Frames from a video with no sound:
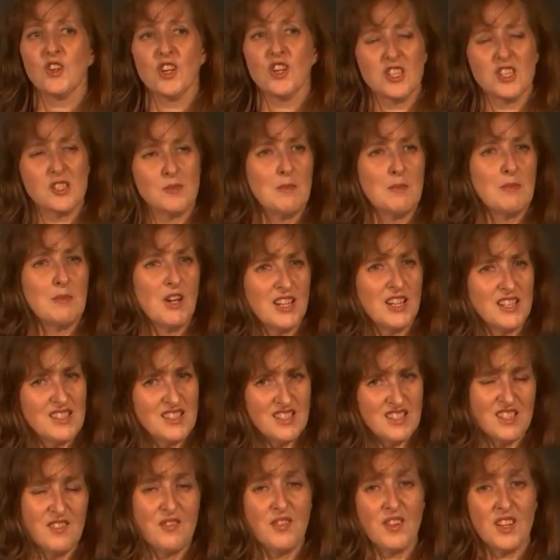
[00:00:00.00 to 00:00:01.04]
You're going to be buying
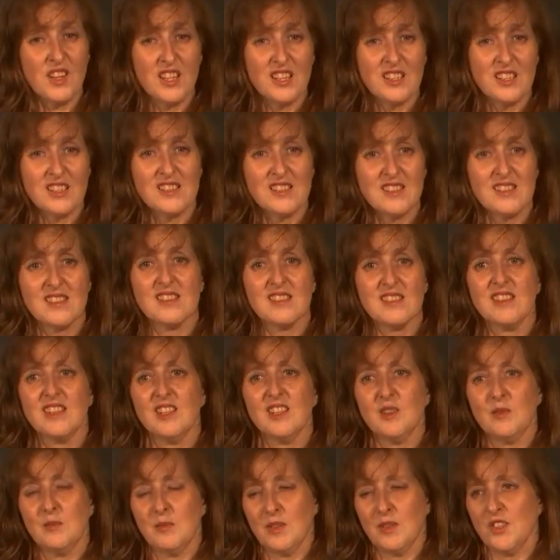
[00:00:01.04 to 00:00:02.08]
certificates
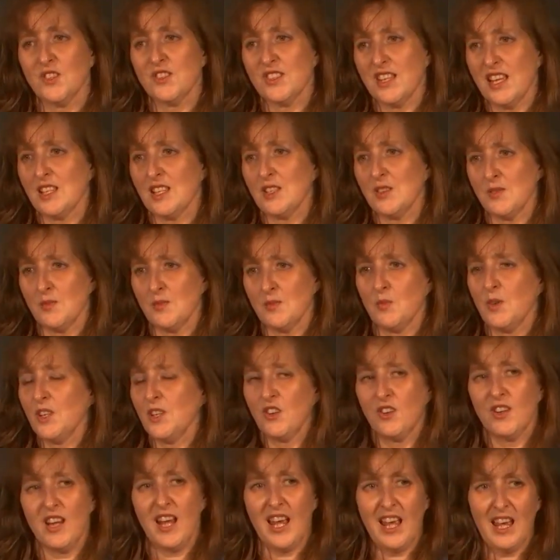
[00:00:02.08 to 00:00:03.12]
because that's we
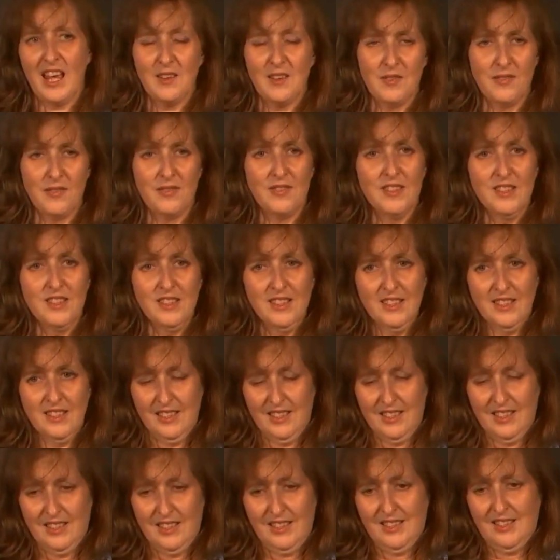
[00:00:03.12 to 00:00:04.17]
don't have
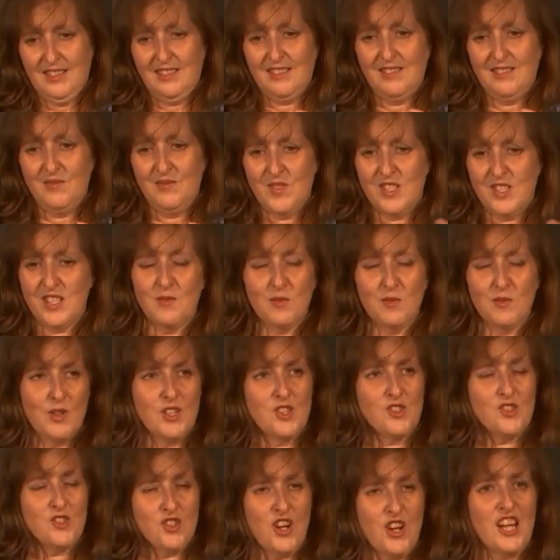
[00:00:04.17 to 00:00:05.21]
civil
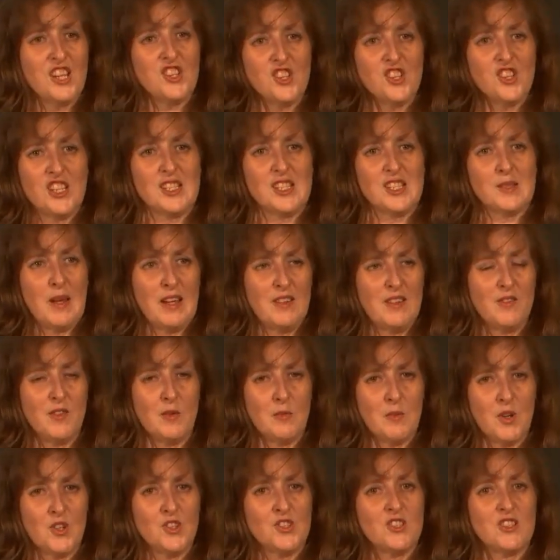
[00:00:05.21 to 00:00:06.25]
registration has been
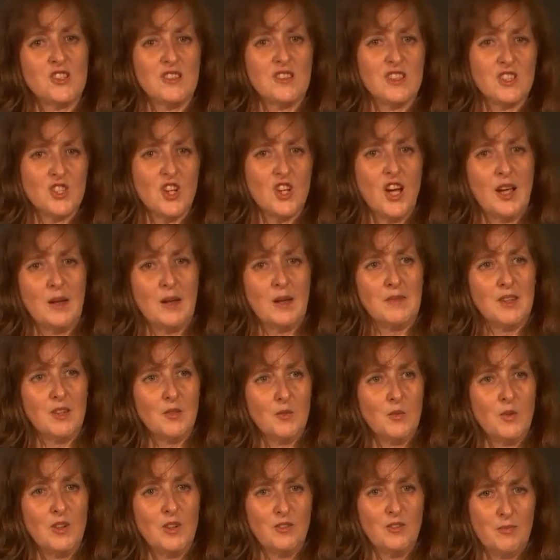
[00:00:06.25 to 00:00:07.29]
for most of the time
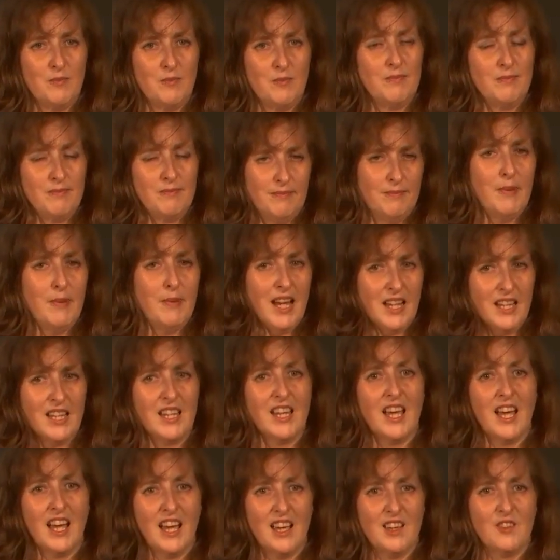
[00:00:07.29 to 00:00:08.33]
that we've
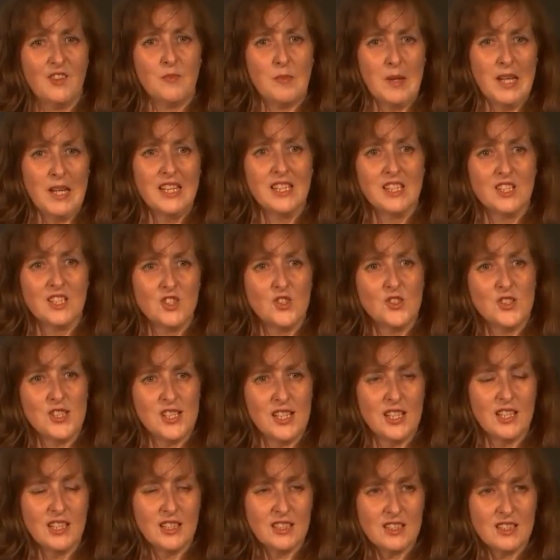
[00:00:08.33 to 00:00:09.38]
Pakeha have been in New
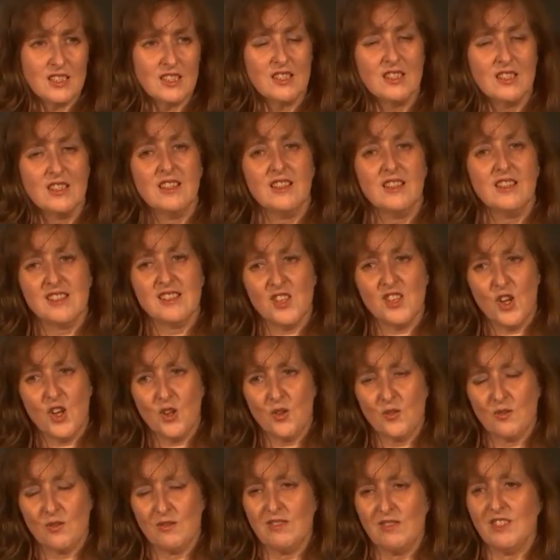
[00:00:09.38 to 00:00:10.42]
Zealand.
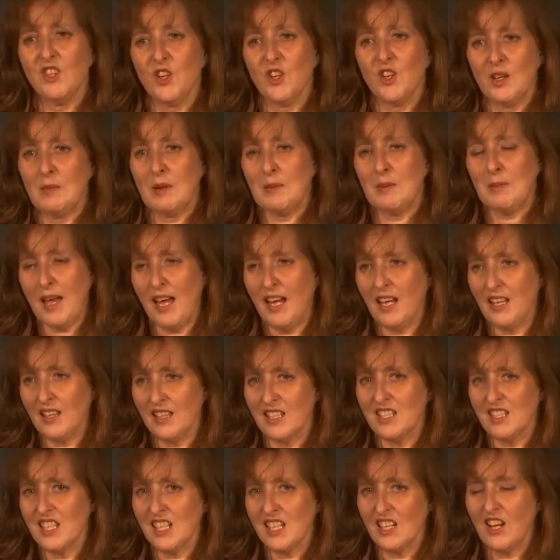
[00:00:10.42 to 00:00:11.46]
So you're going to be
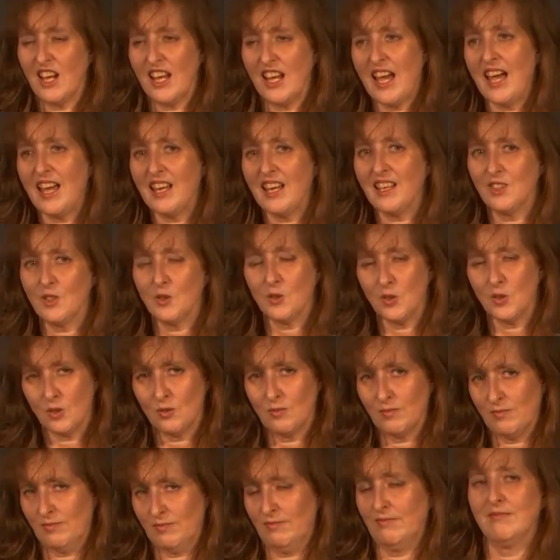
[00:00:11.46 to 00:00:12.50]
paying the DIA
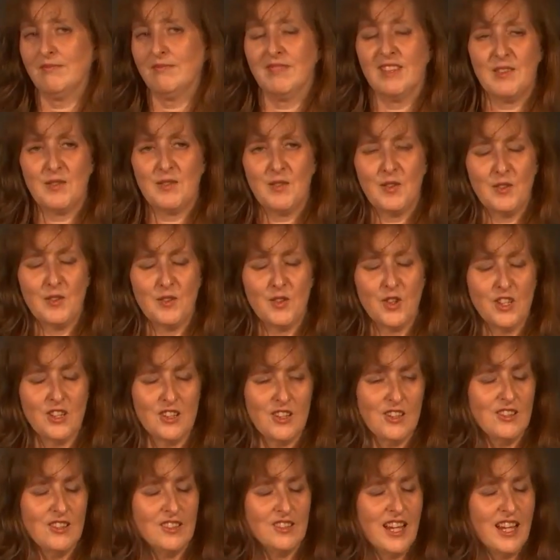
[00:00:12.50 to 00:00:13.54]
or if you've got
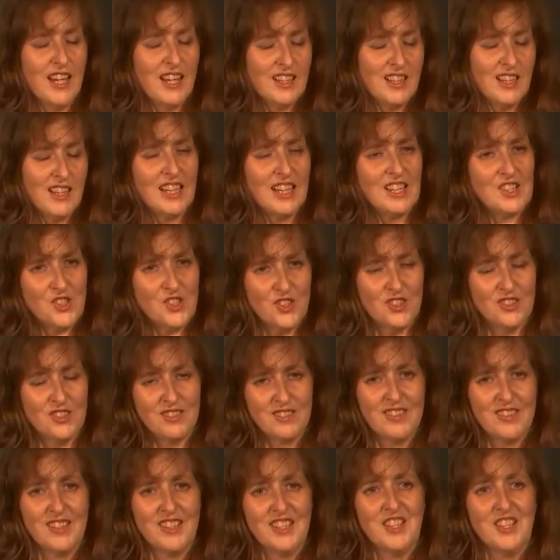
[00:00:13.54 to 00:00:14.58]
it on our
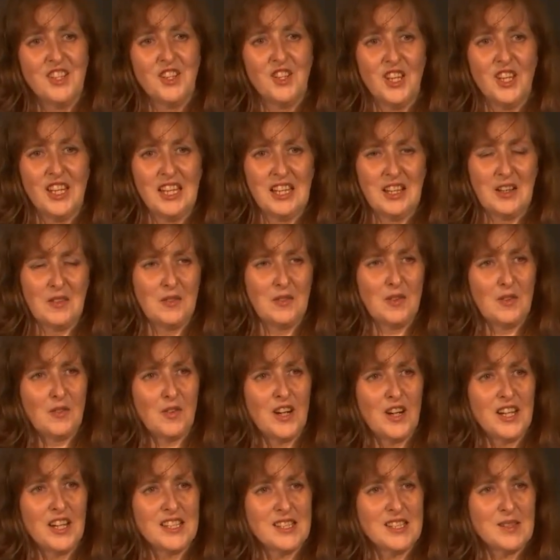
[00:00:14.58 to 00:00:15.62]
collection, getting it for
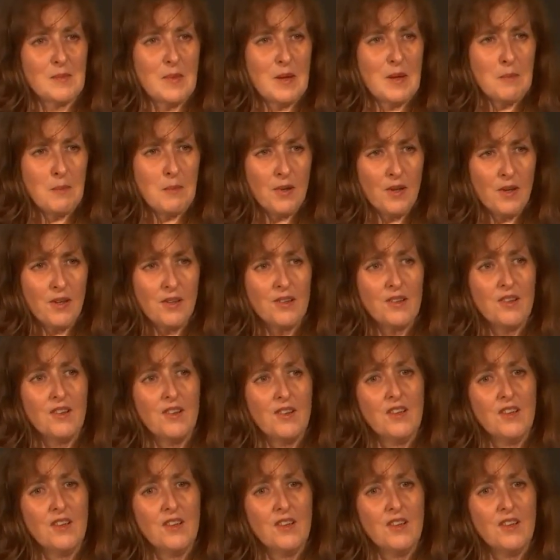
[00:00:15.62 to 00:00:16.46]
free as a member.